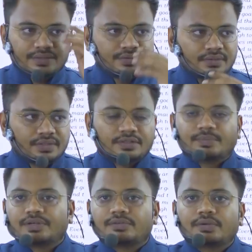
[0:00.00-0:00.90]
IAS. This is
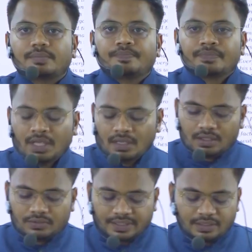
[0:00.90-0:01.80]
Mansoor.
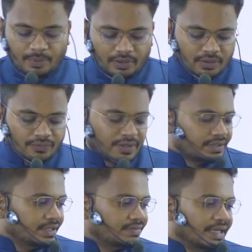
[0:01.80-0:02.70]
So as a part of
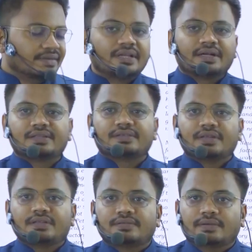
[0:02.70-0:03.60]
this Ncrt
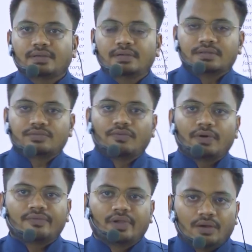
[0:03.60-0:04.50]
series, so
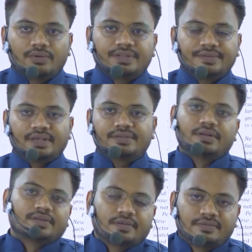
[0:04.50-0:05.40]
far we have discussed
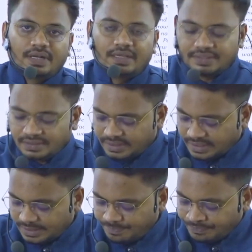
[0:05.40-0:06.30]
6th class
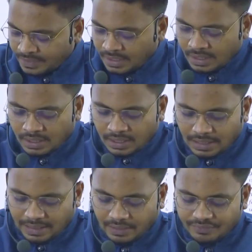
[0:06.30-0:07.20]
Ncrt,
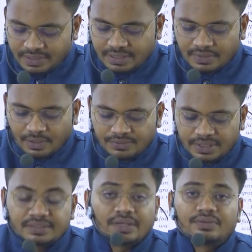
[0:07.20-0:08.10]
and after that we have
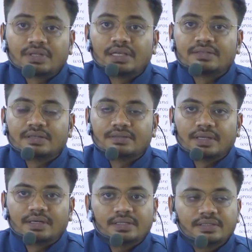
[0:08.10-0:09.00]
seen 7th class
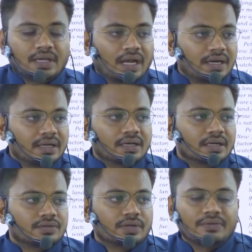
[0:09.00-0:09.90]
Ncrt, and
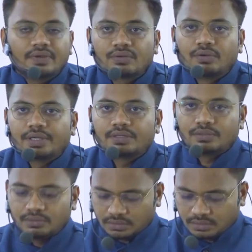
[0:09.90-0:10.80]
today we are going
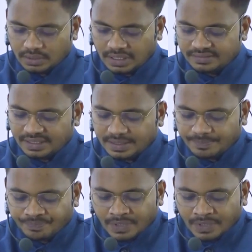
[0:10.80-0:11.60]
to see